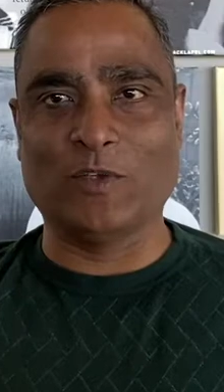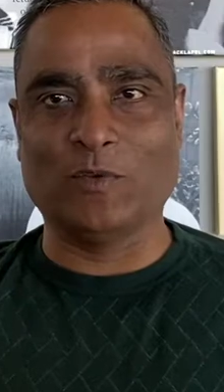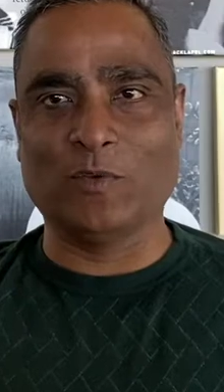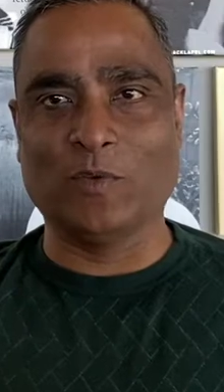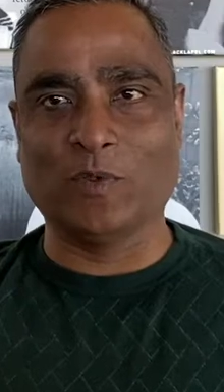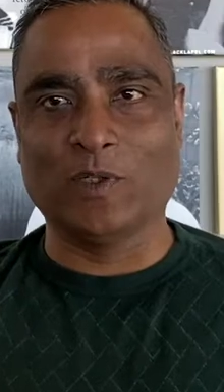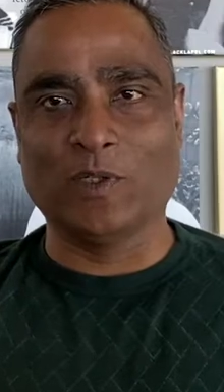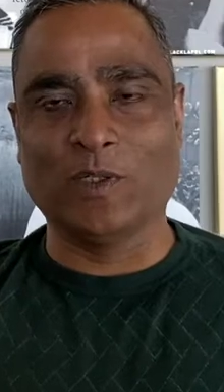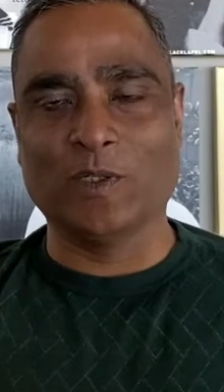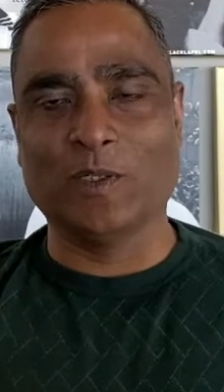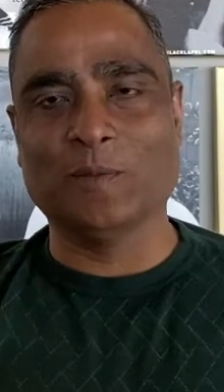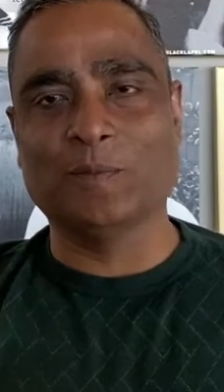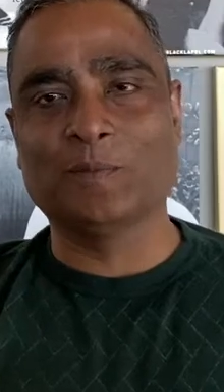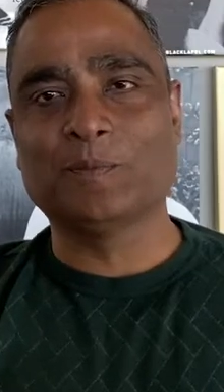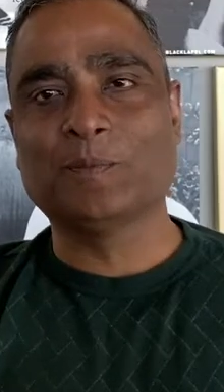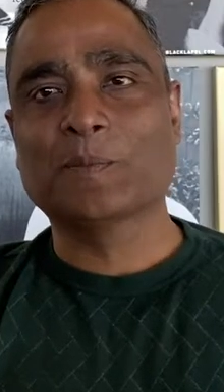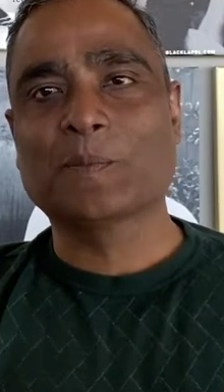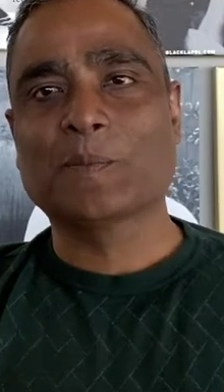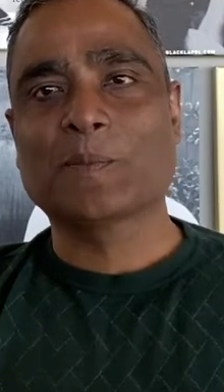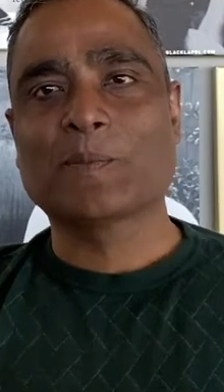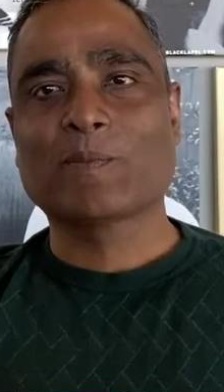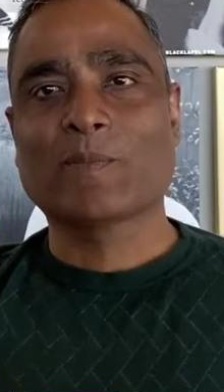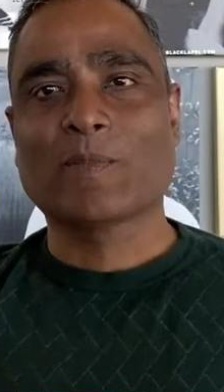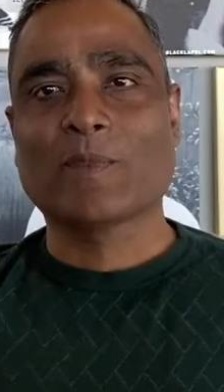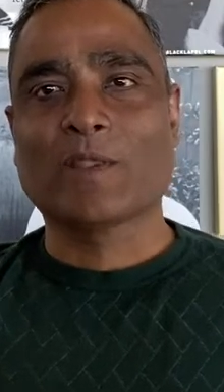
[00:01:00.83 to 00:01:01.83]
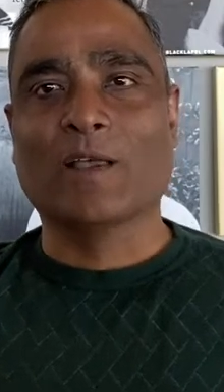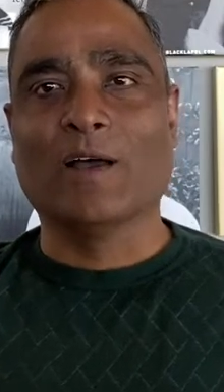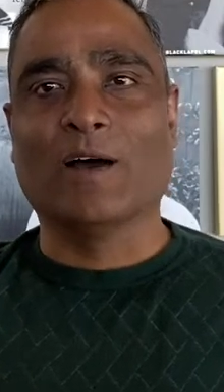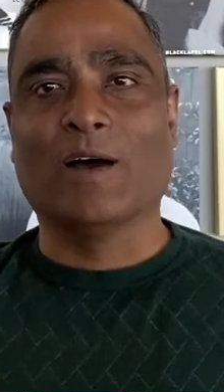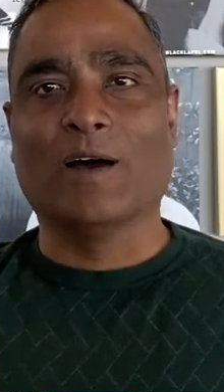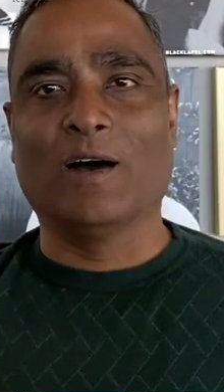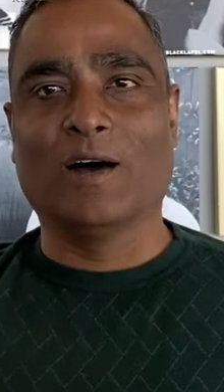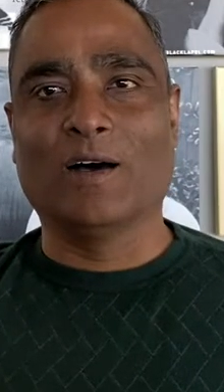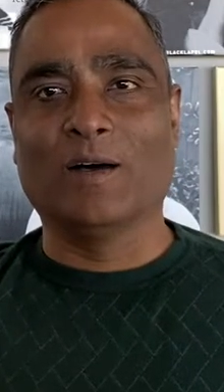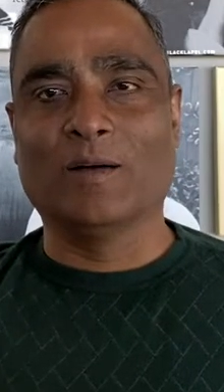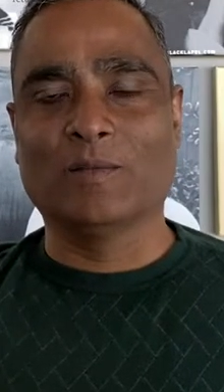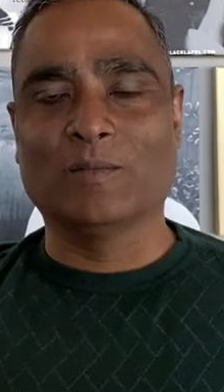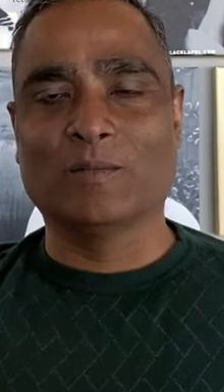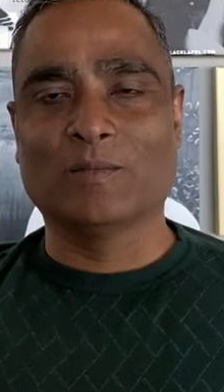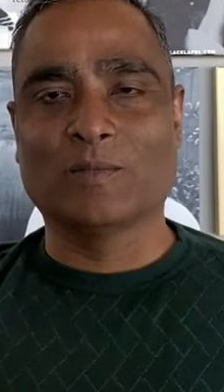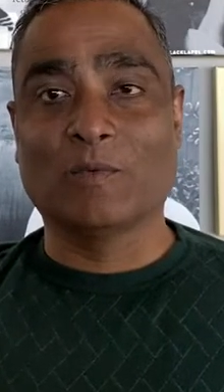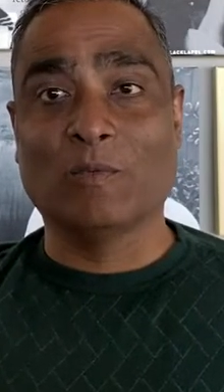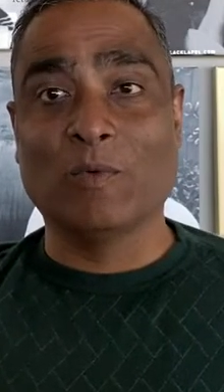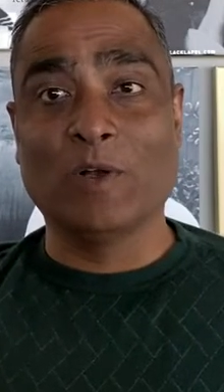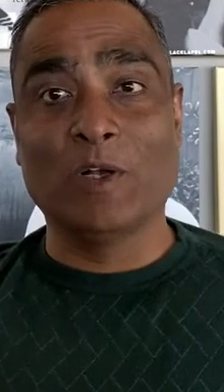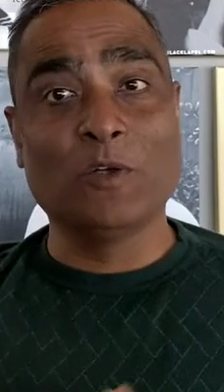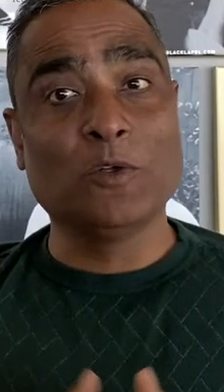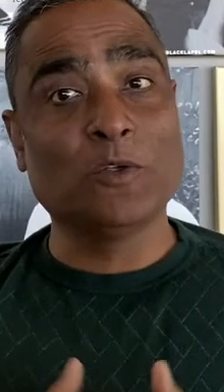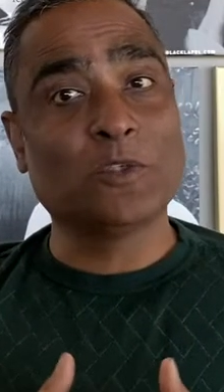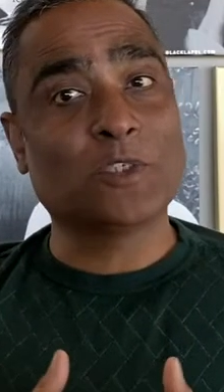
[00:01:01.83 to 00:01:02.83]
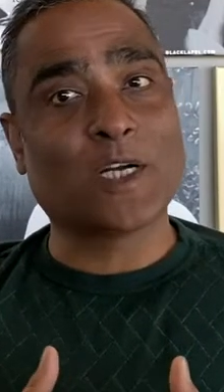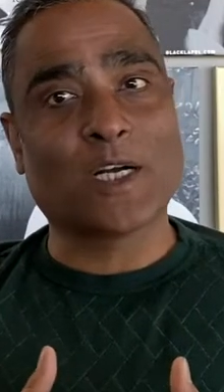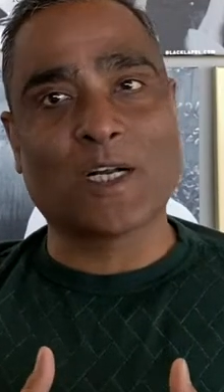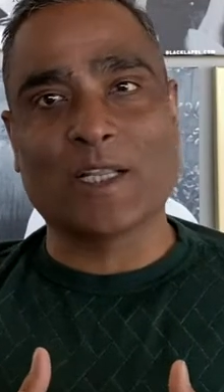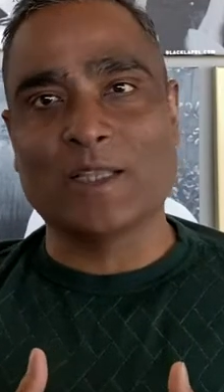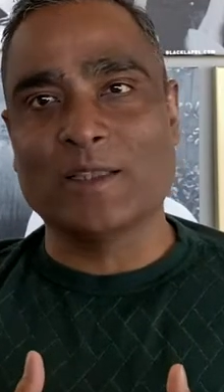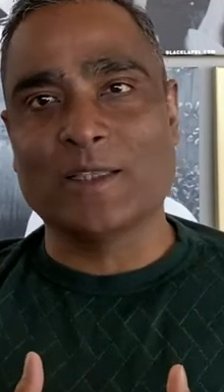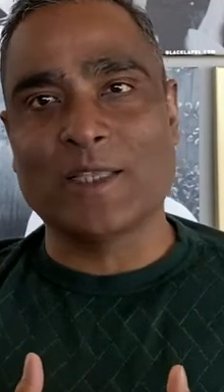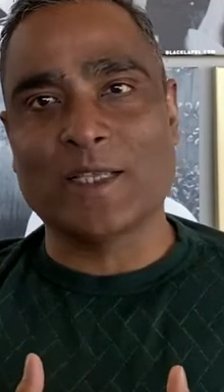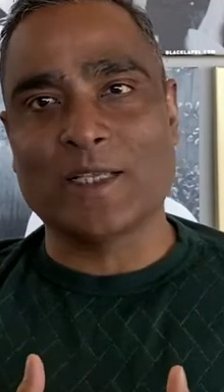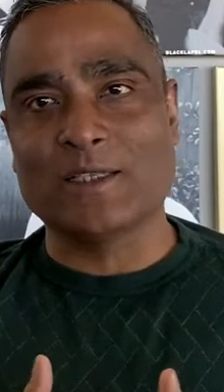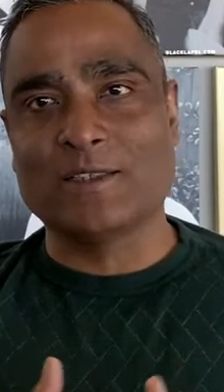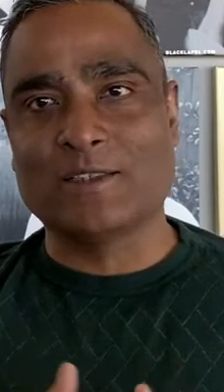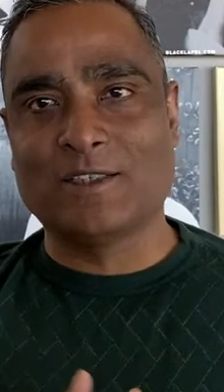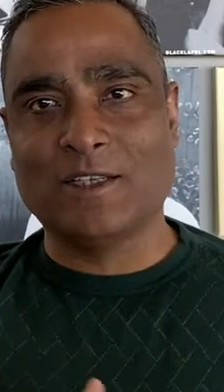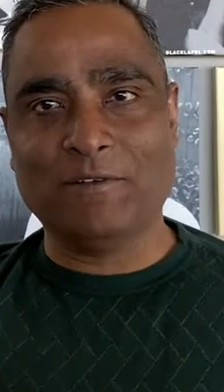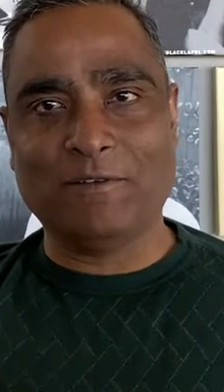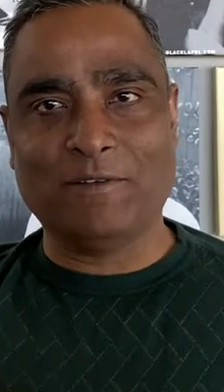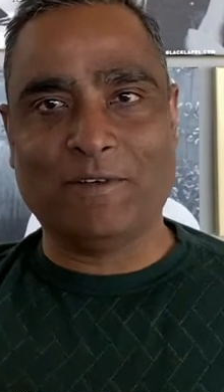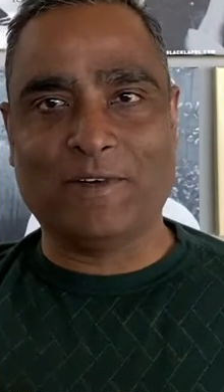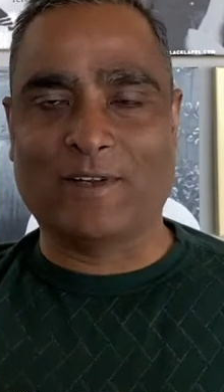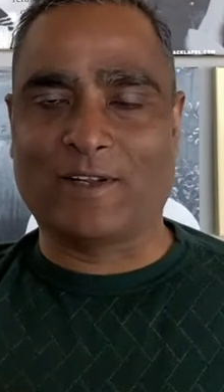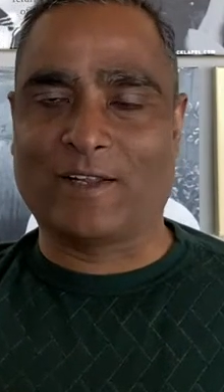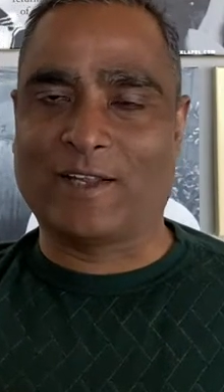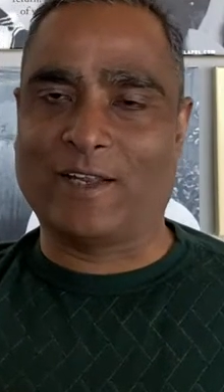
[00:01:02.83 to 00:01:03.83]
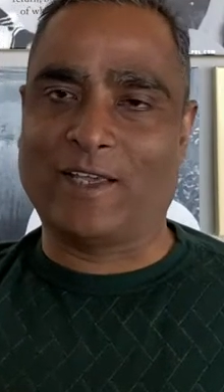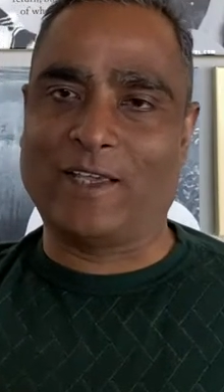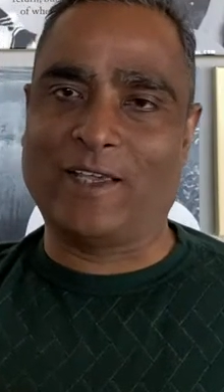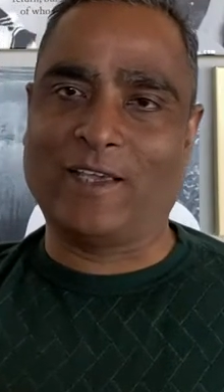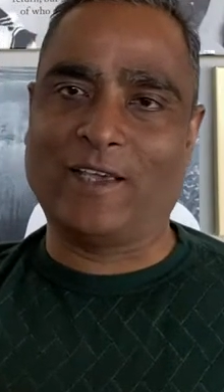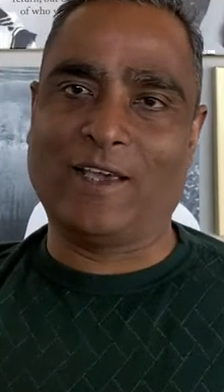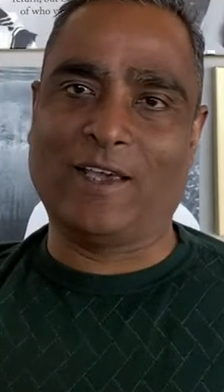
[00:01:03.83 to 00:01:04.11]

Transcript: will um, will do certain things differently.